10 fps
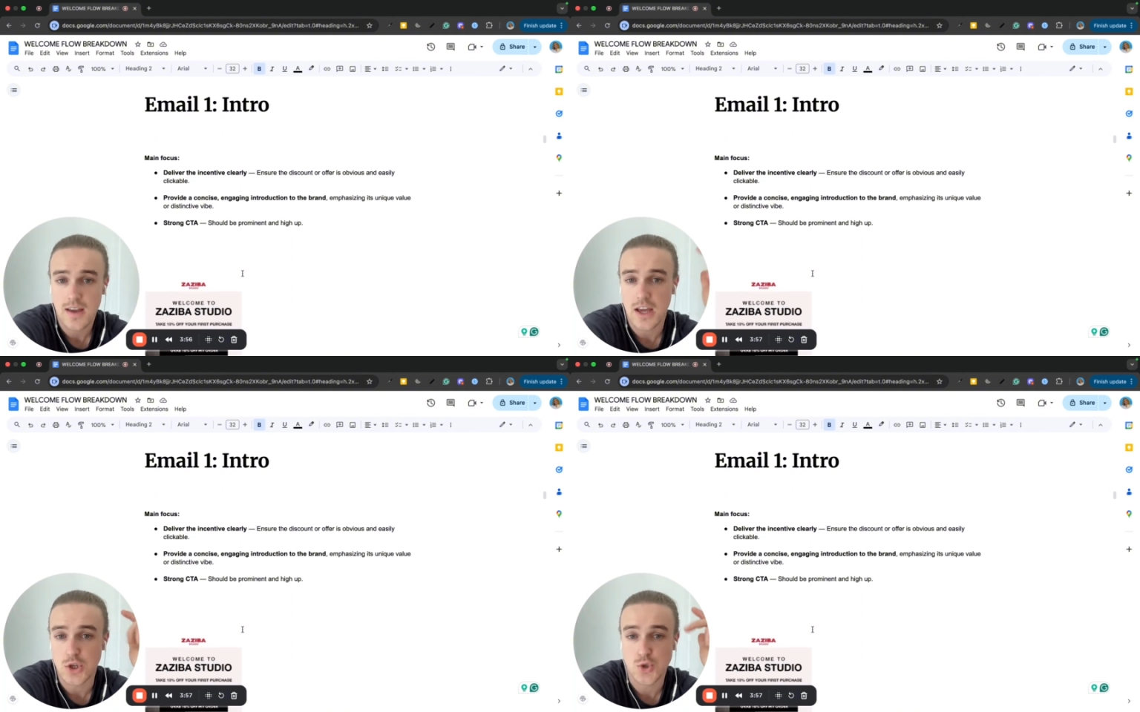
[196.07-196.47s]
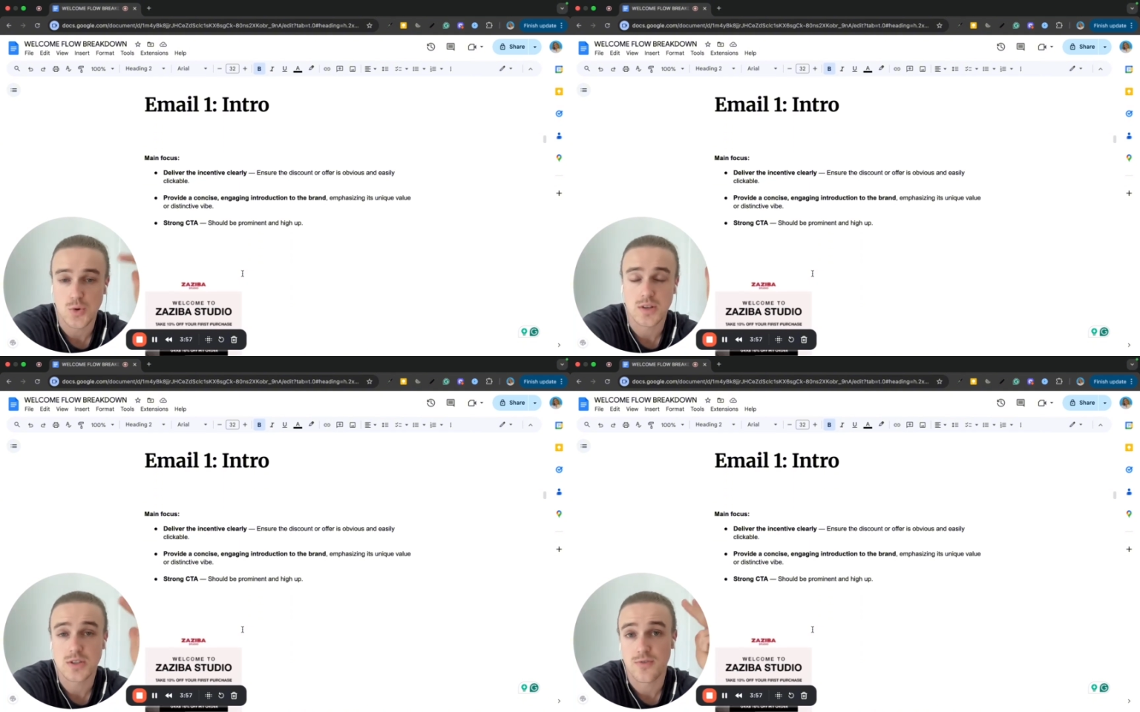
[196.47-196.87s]

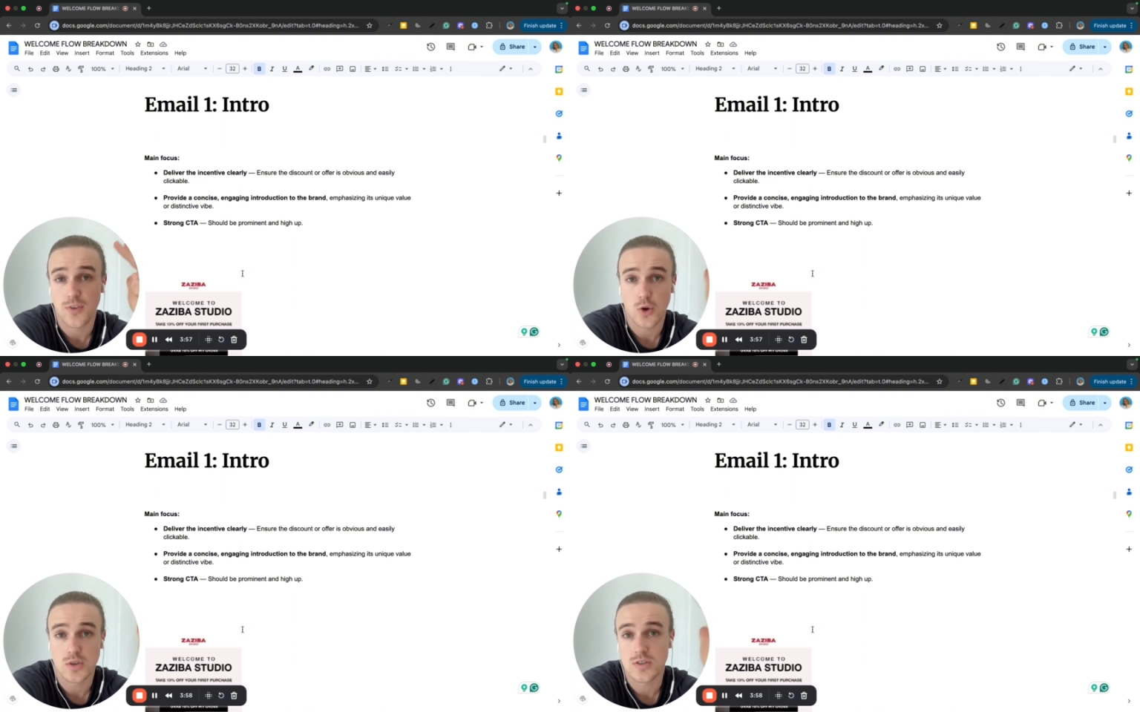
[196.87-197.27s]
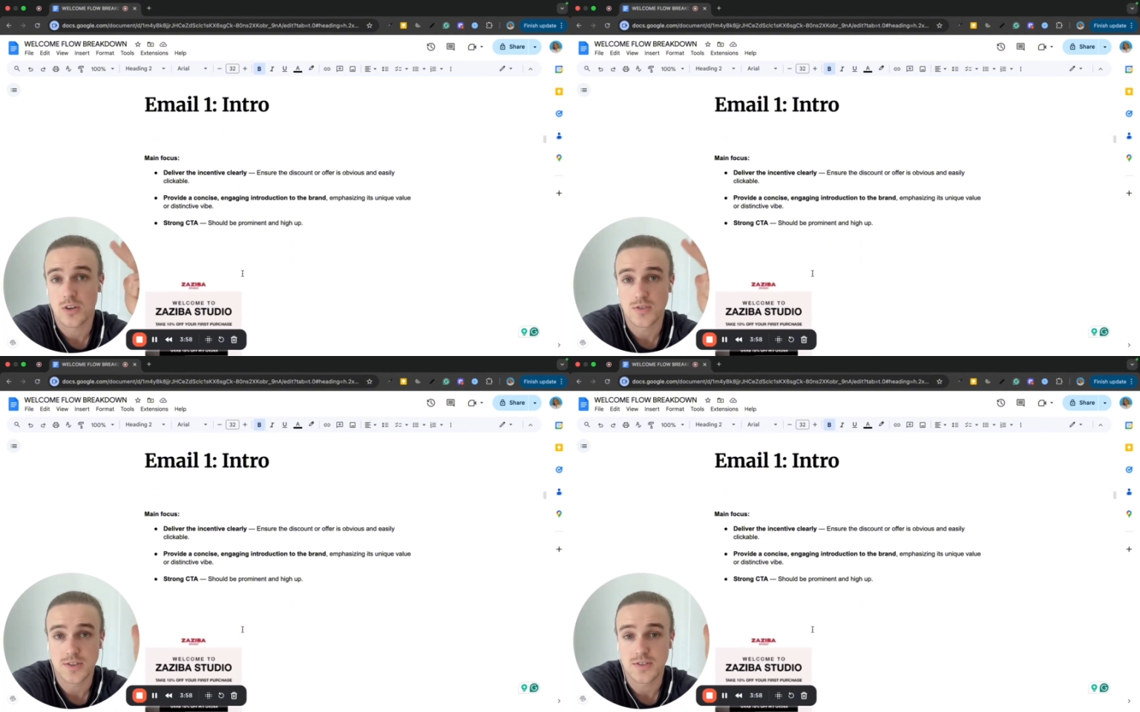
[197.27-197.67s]
ensuring to focus
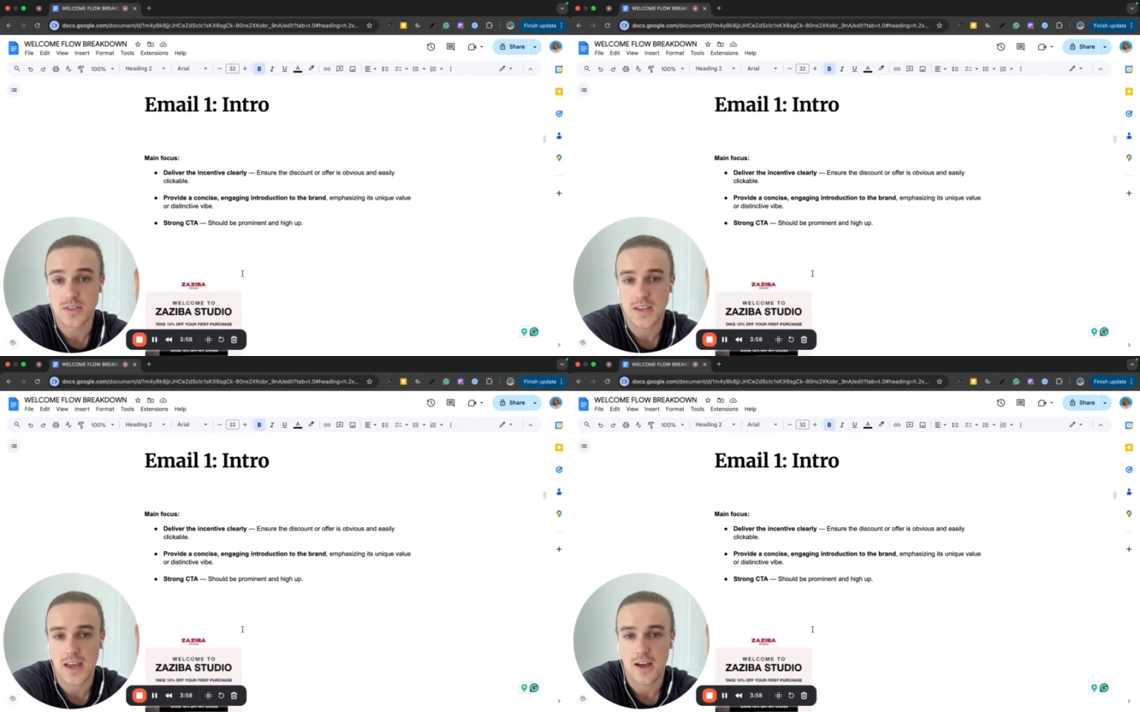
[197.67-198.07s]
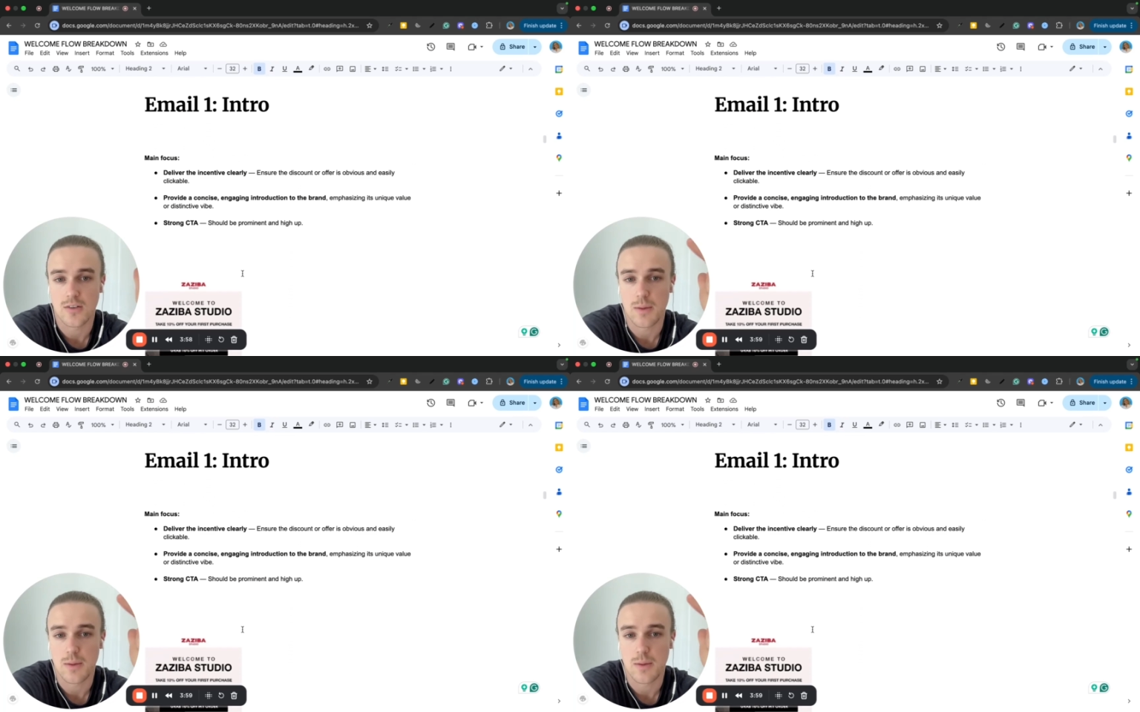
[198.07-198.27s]
on the discount